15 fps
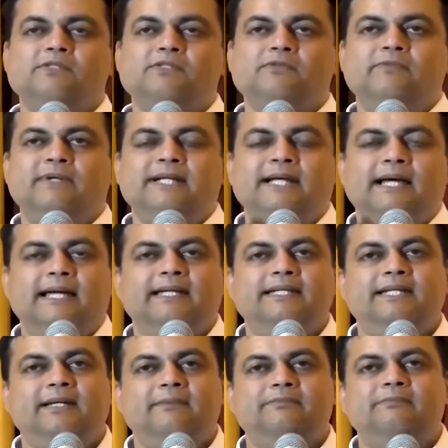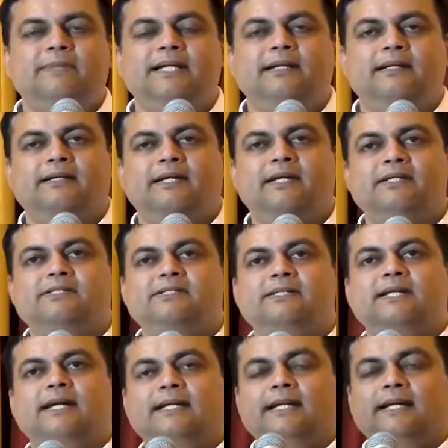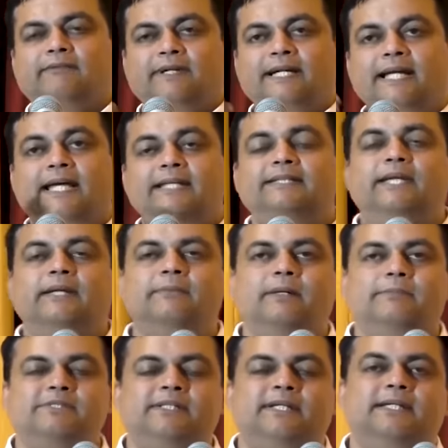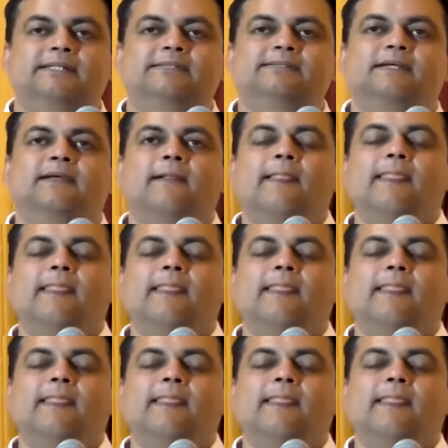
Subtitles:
So when I kept my luggage and when I came upstairs,